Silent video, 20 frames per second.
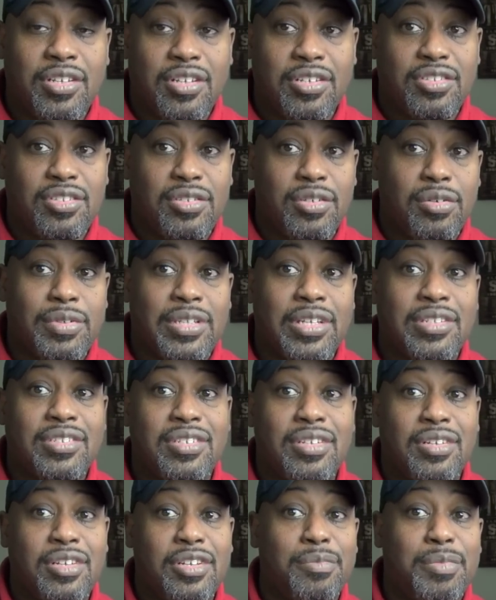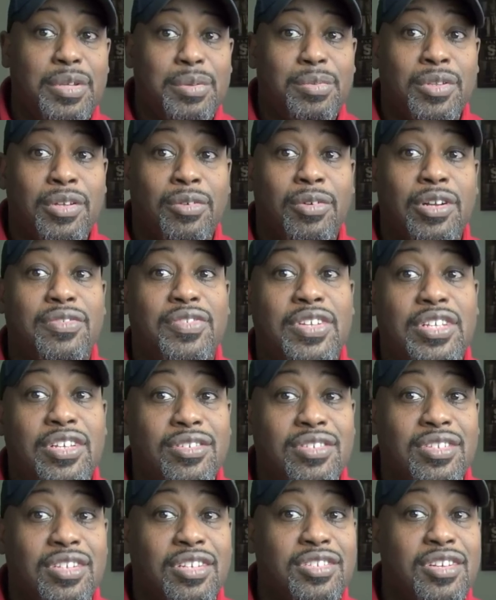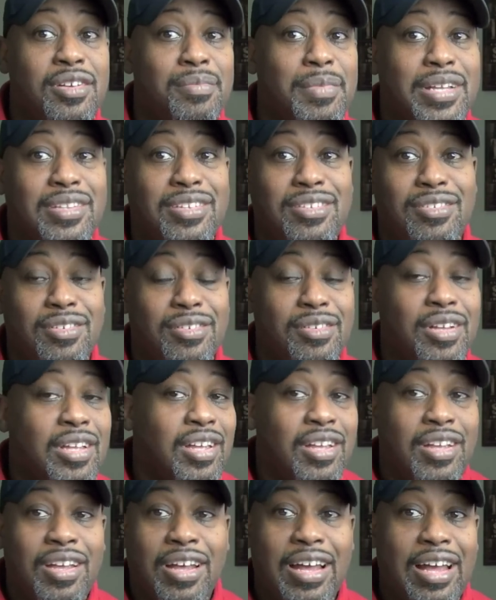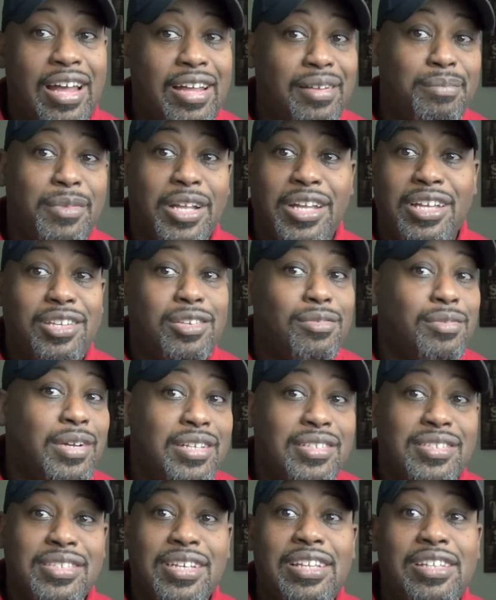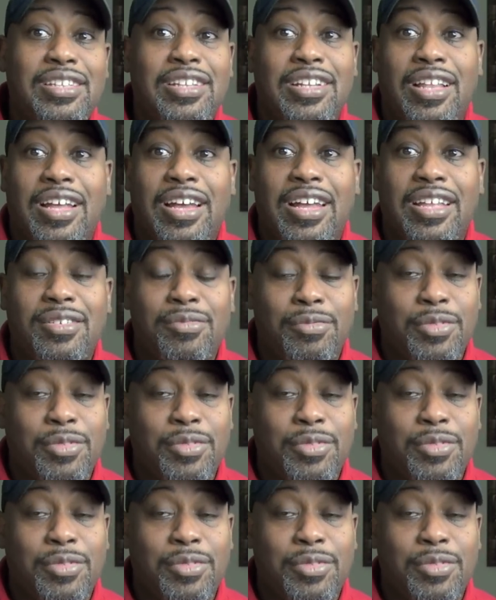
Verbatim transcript: Because you know, when I sit hear people and I watch videos and they talk about, you know, I'm like, you ain't selling a lot.